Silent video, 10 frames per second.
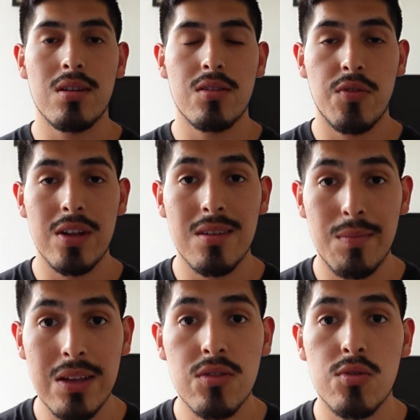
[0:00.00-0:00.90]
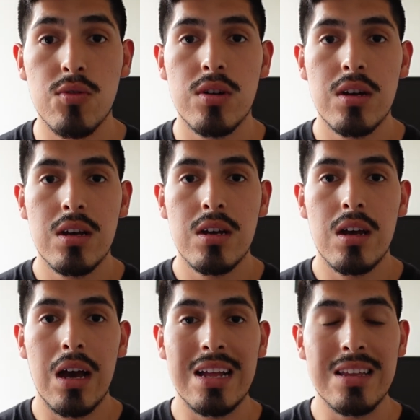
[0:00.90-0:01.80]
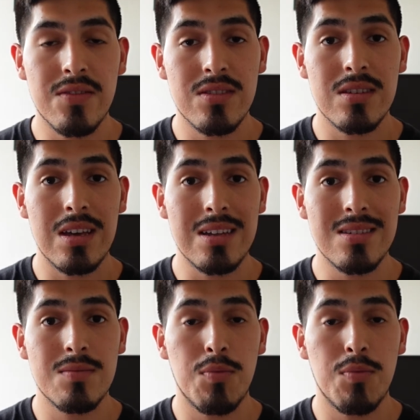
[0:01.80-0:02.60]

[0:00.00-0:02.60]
It's fundamental, and it's